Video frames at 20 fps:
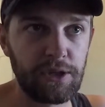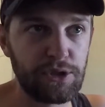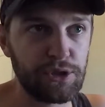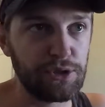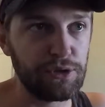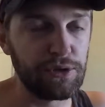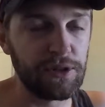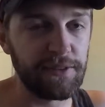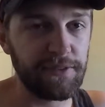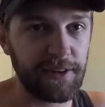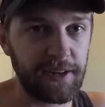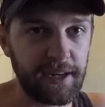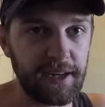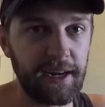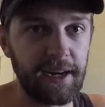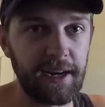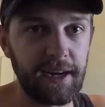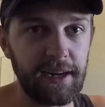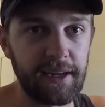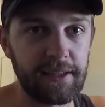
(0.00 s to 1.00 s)
two different
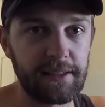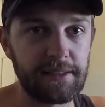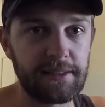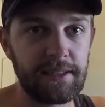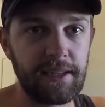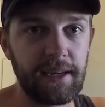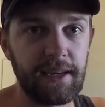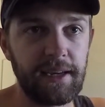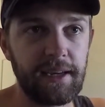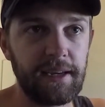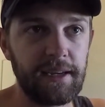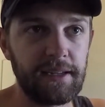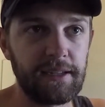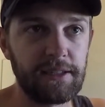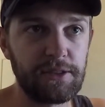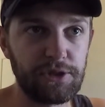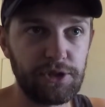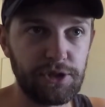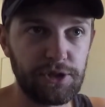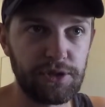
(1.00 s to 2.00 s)
kinds
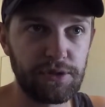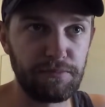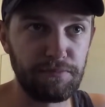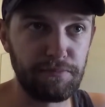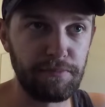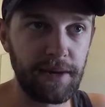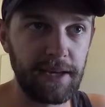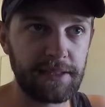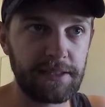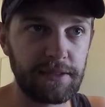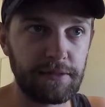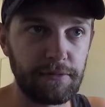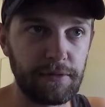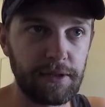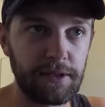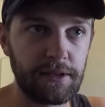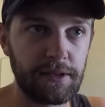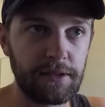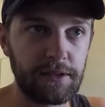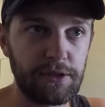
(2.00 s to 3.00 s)
and just messing
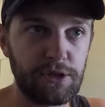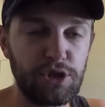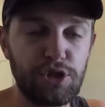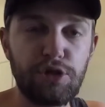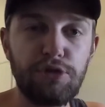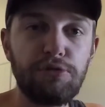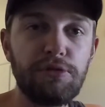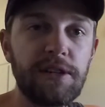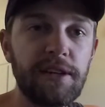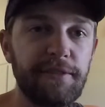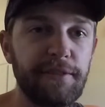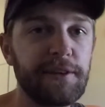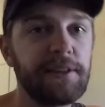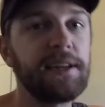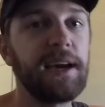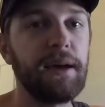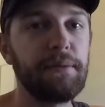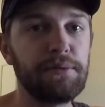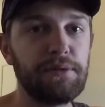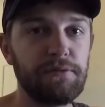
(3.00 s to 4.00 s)
with two different
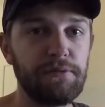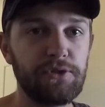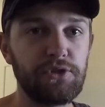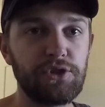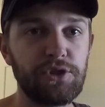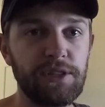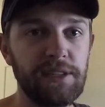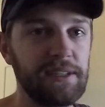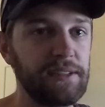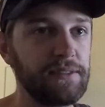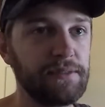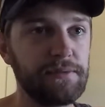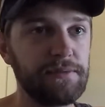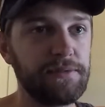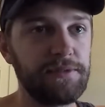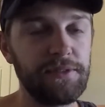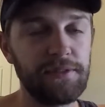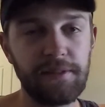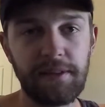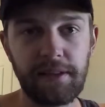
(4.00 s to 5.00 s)
types of retrieve,
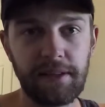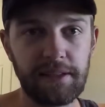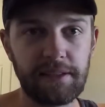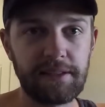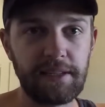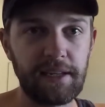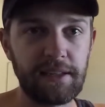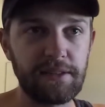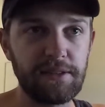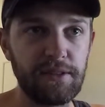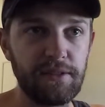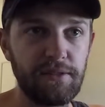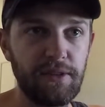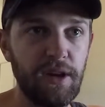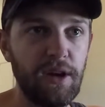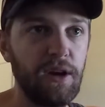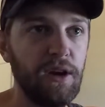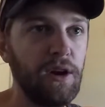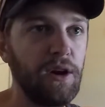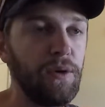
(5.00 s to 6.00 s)
in the sense of
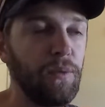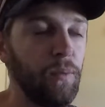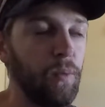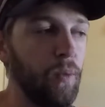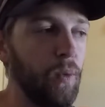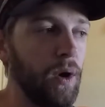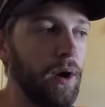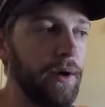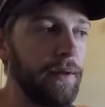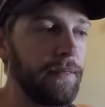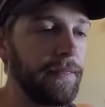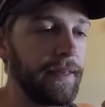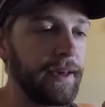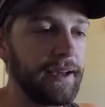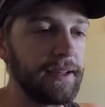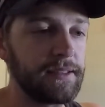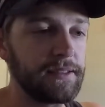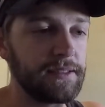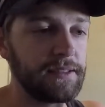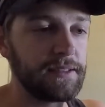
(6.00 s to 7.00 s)
one
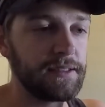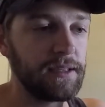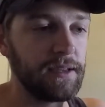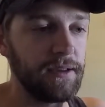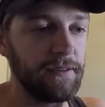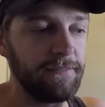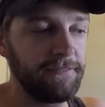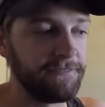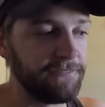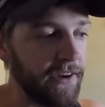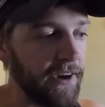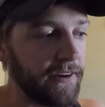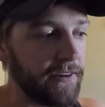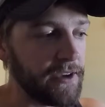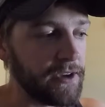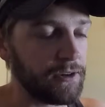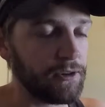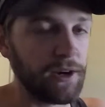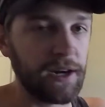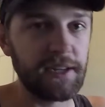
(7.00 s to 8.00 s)
that's
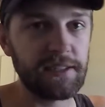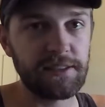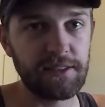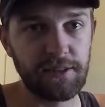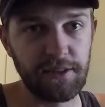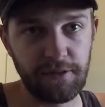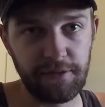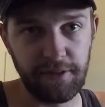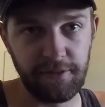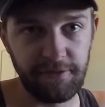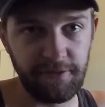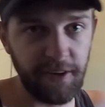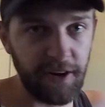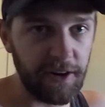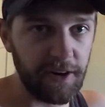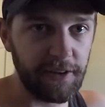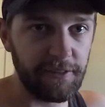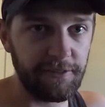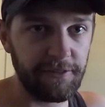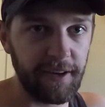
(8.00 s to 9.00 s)
very aggressive and
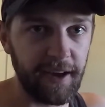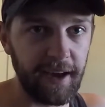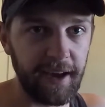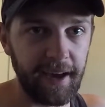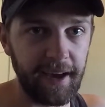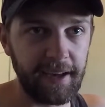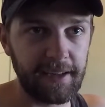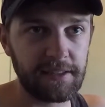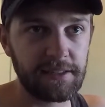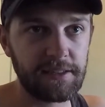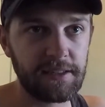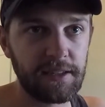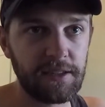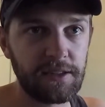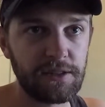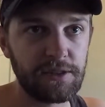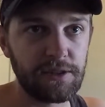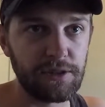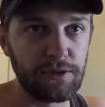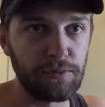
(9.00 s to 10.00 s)
very fast
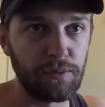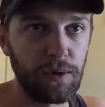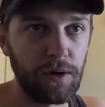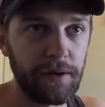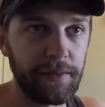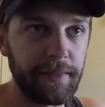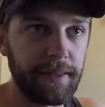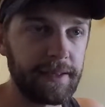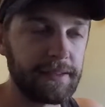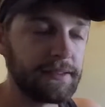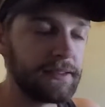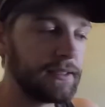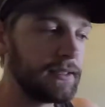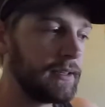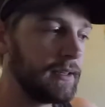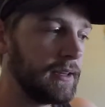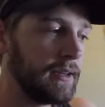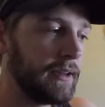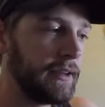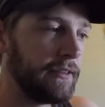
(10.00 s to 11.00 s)
to one that's
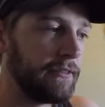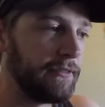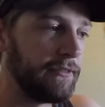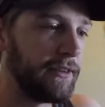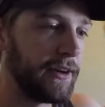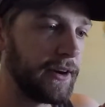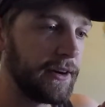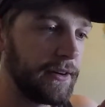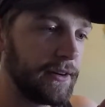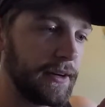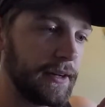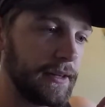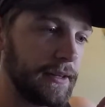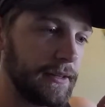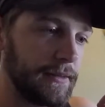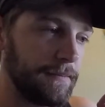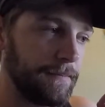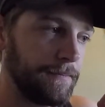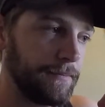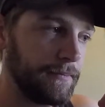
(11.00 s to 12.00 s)

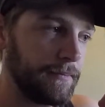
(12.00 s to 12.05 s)
very,